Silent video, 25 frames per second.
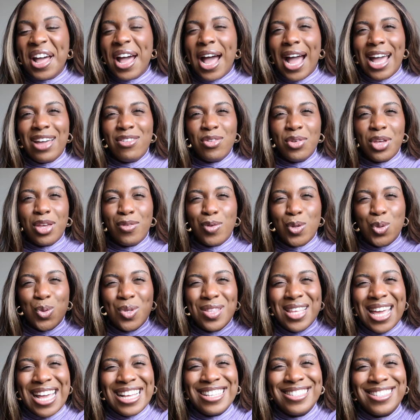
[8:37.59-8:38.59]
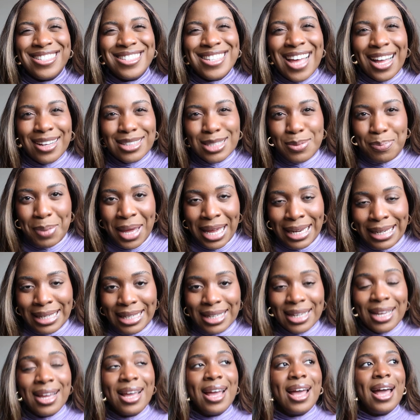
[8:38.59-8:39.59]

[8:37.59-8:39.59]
I even give you to the exact penny.